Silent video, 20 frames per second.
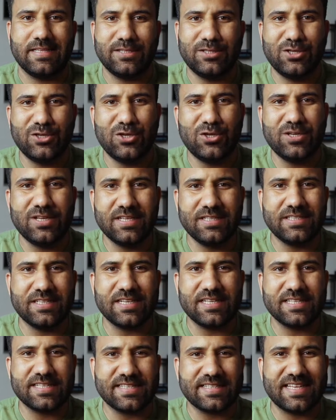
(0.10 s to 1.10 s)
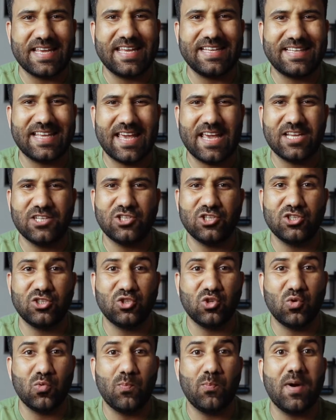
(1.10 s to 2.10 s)
Do you need real estate agent
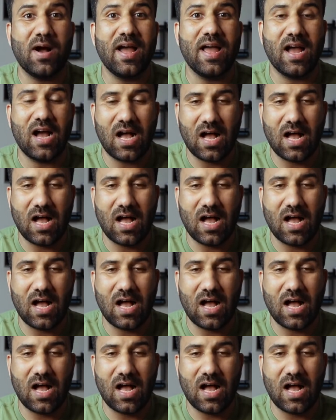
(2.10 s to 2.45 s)
to buy a